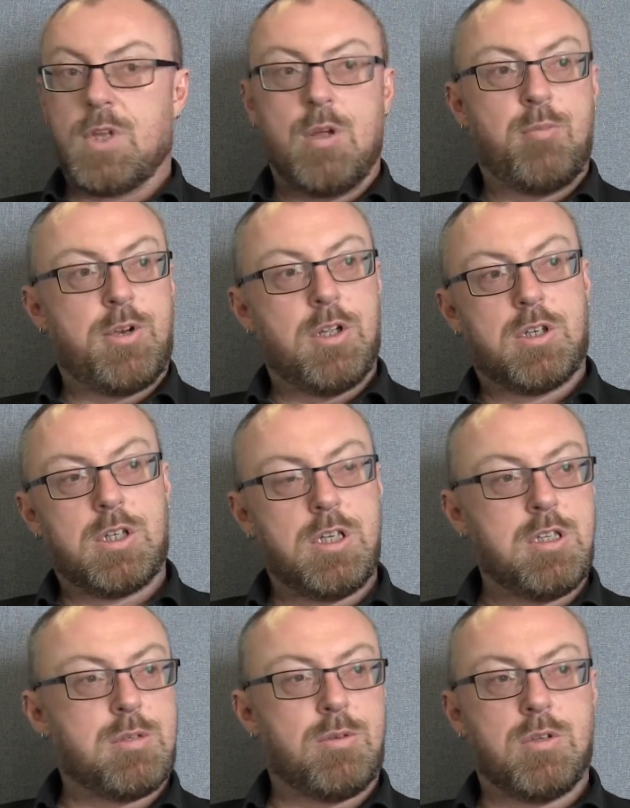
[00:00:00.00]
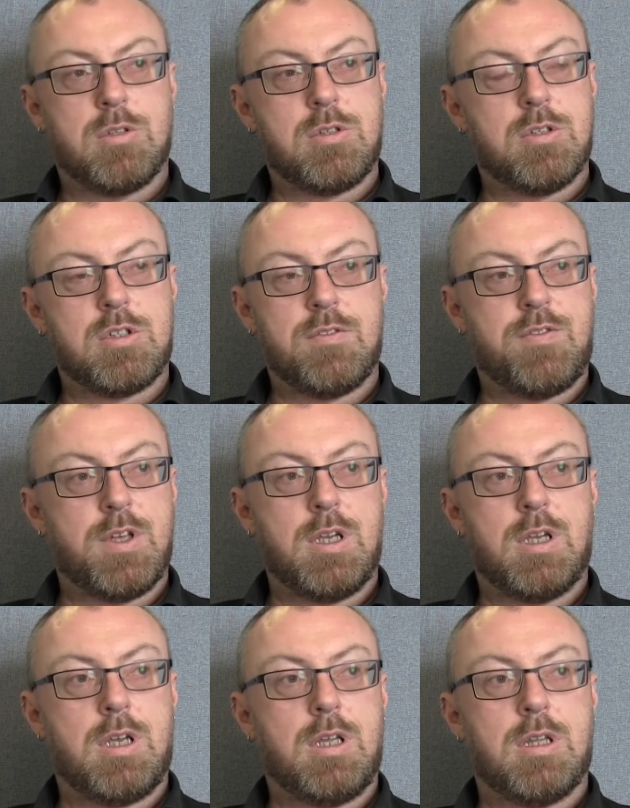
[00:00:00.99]
and plugged into all sorts of
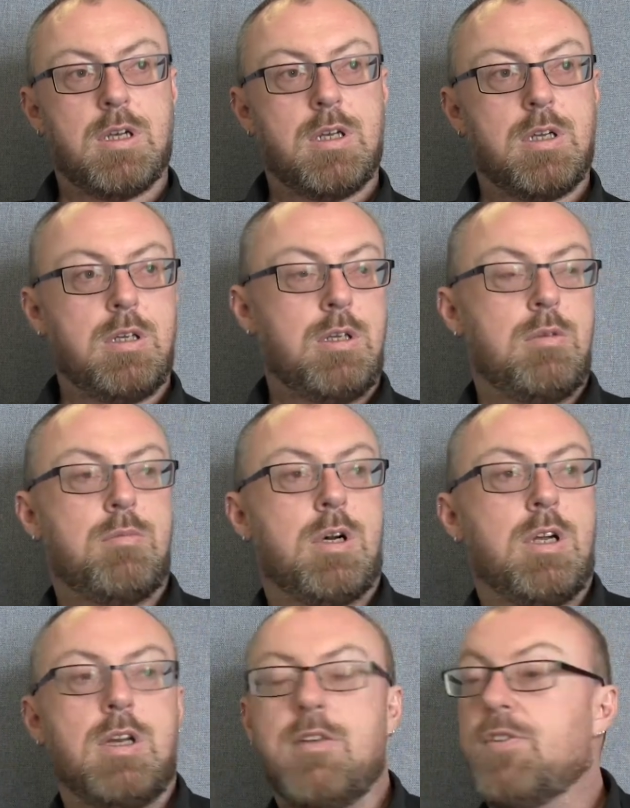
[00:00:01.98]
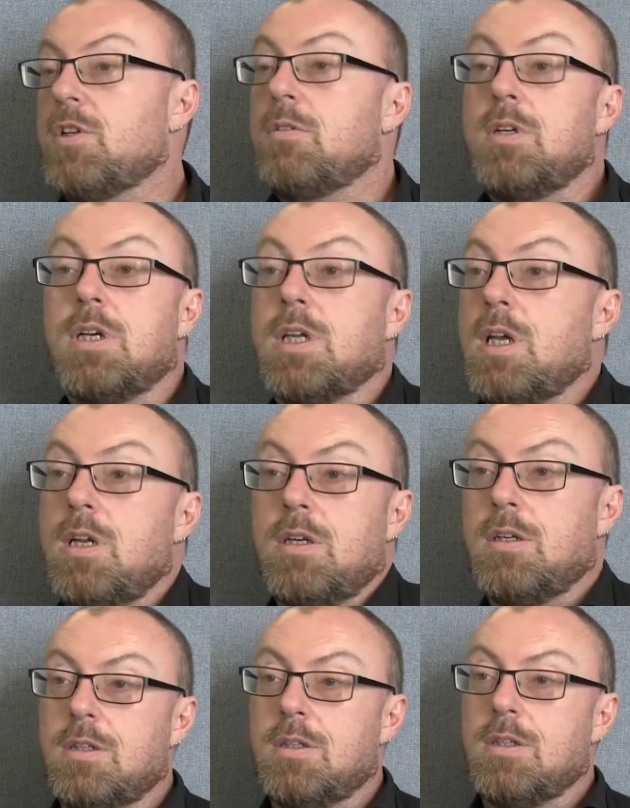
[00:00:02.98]
thinking that you might never do it
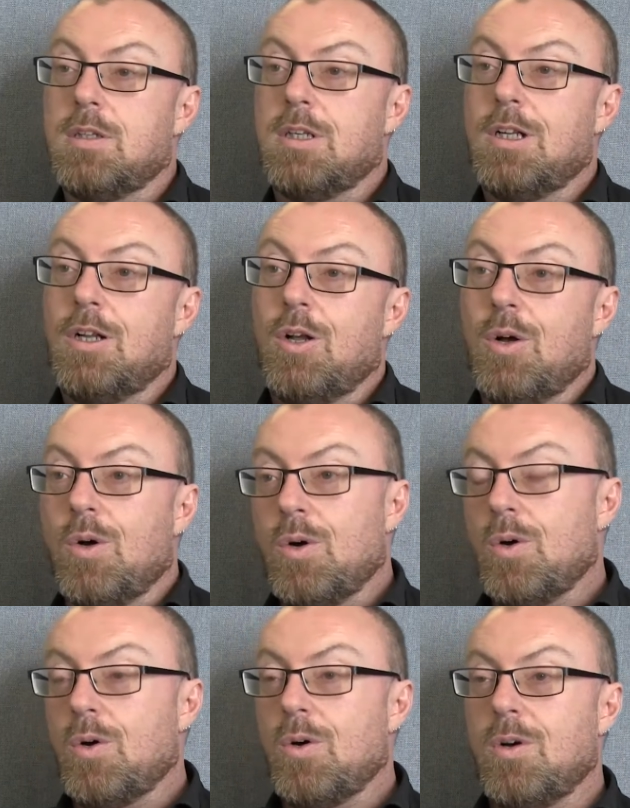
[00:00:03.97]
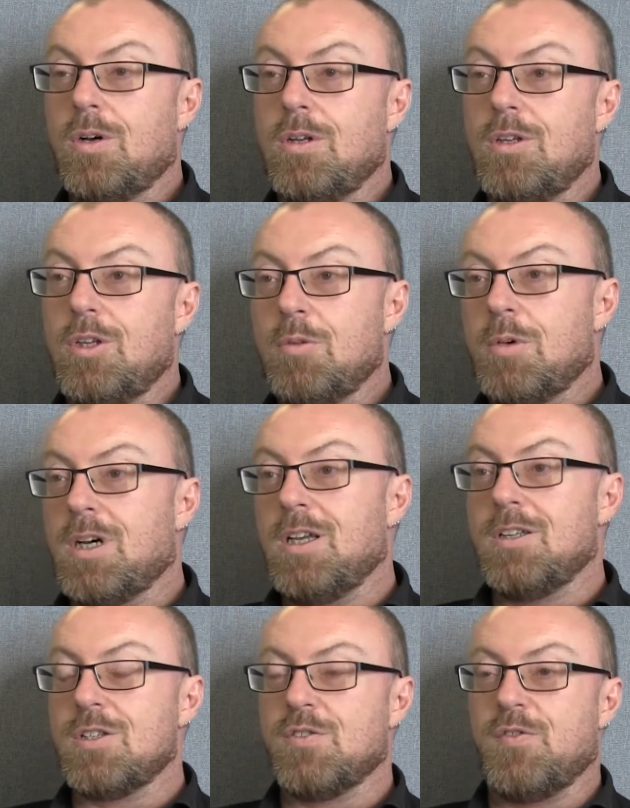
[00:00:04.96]
again. Or you
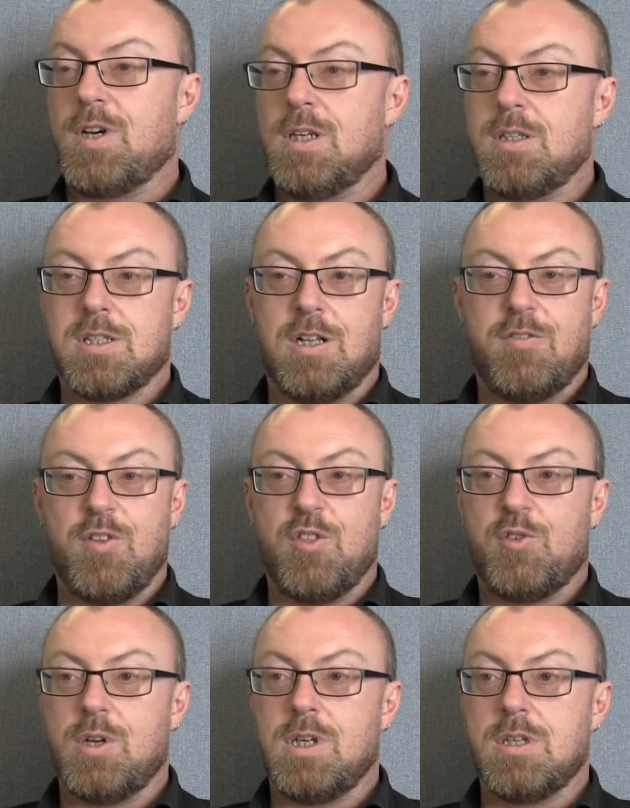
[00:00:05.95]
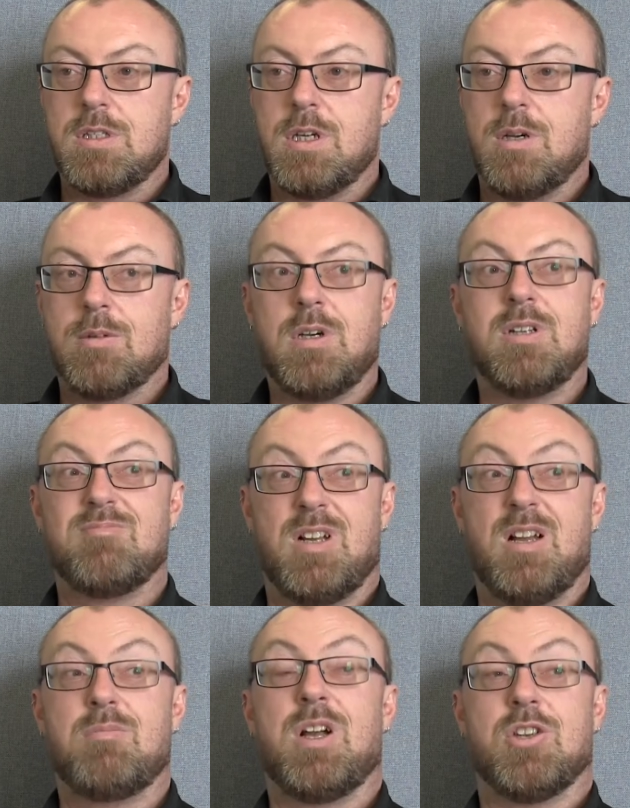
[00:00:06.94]
might just find yourself in three years' time going,
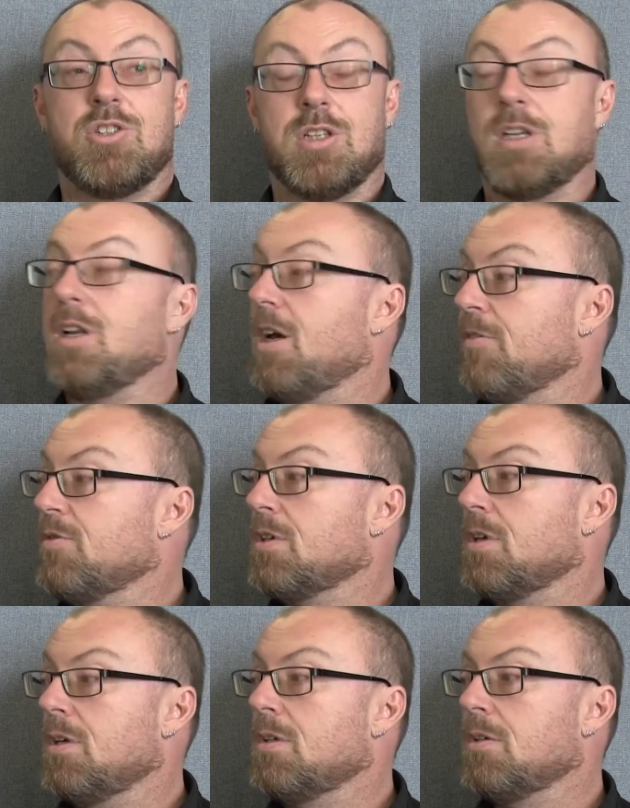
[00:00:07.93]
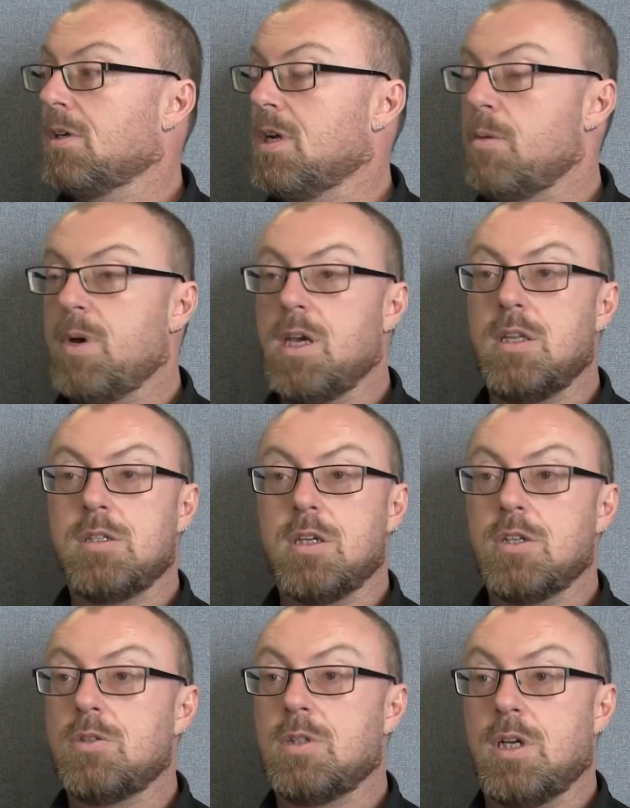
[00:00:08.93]
I'm actually going to have to go and do an M A in
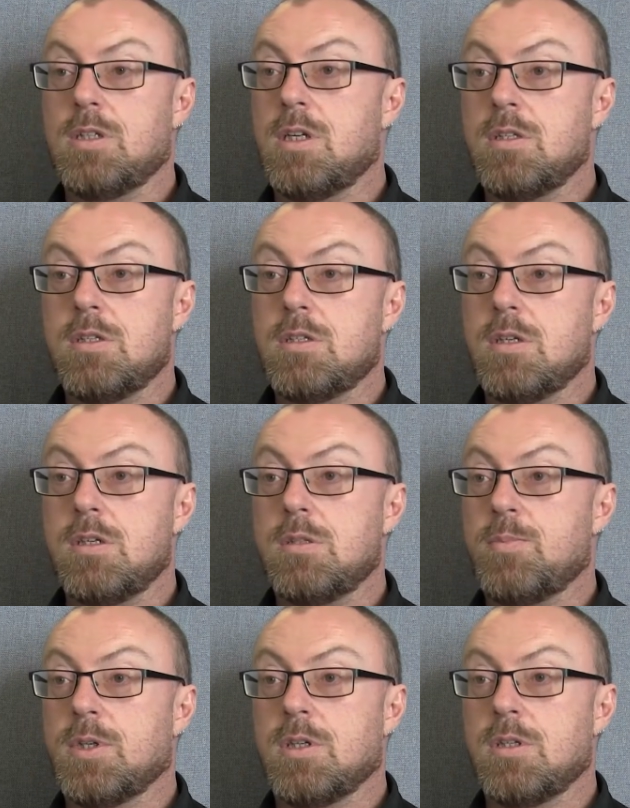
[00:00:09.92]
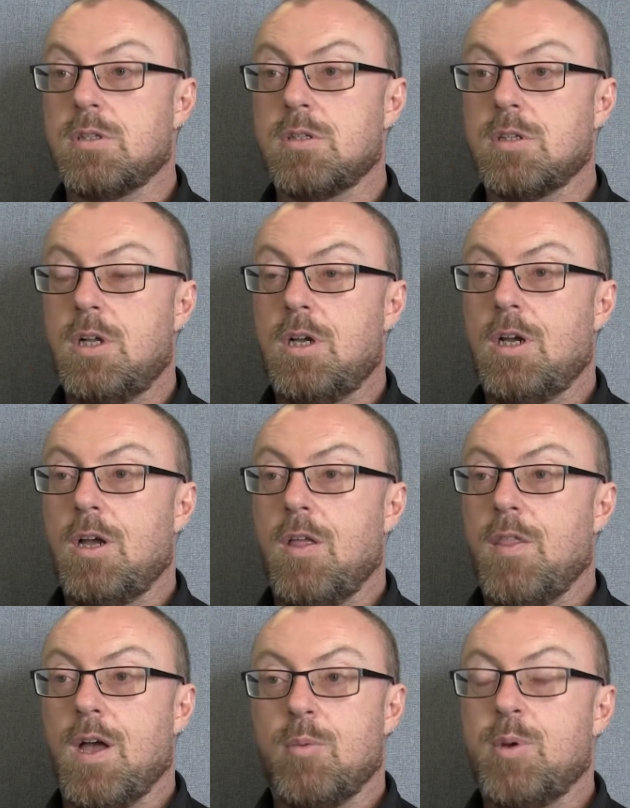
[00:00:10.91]
sexual identities because
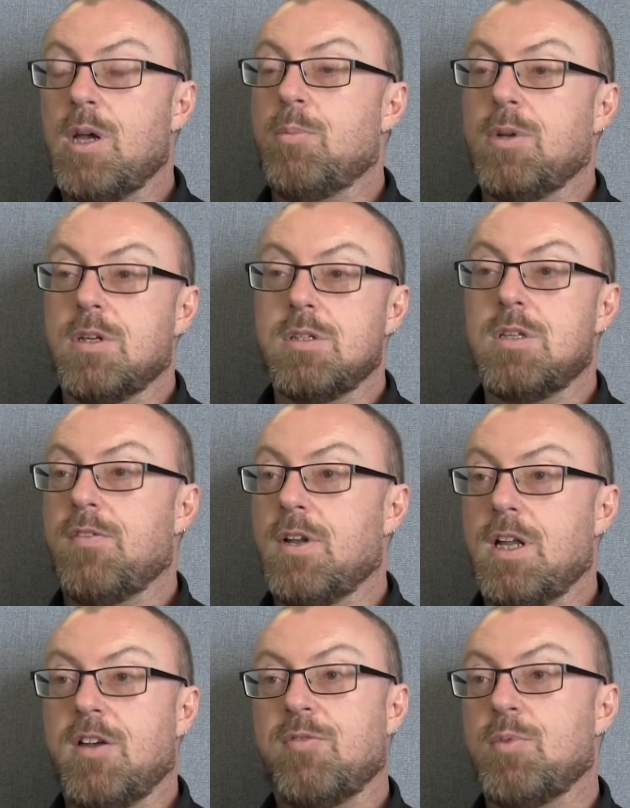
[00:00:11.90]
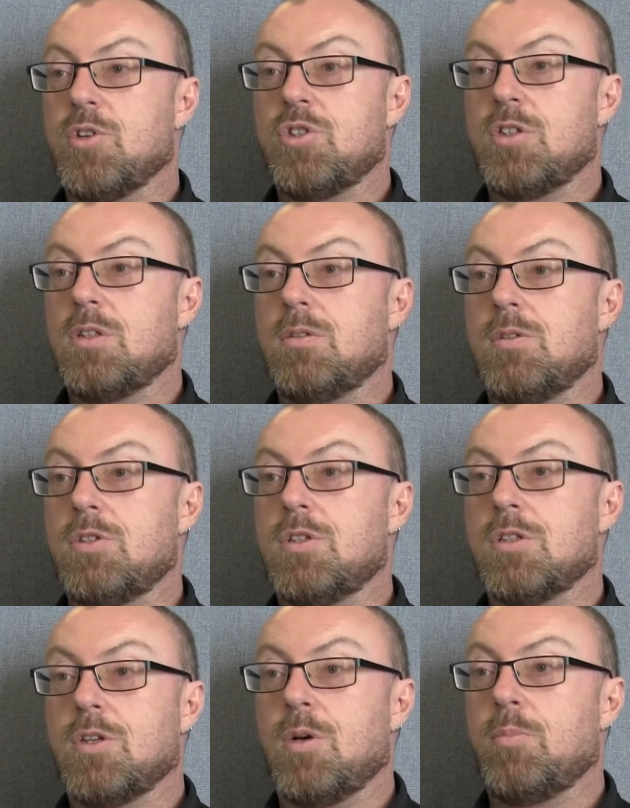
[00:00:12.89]
that pebble has never left my shoe, it's
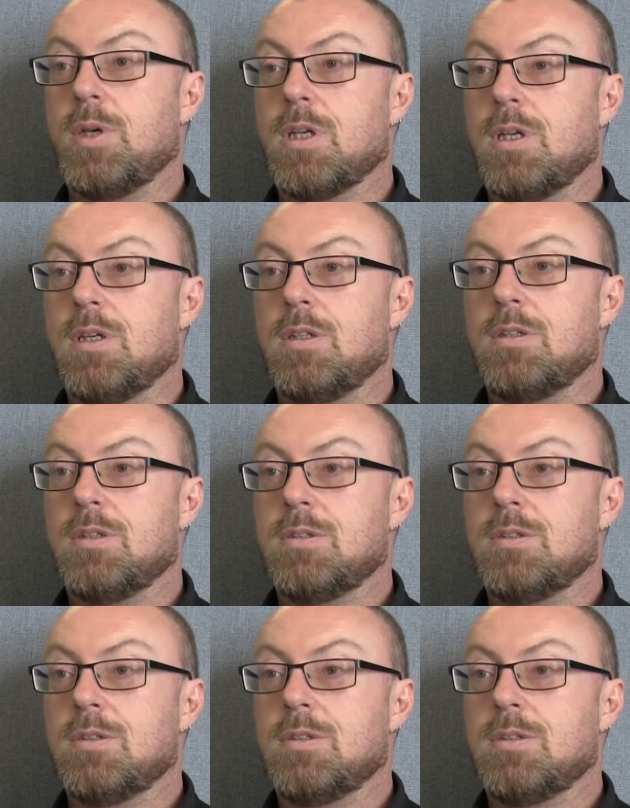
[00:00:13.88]
just got bigger.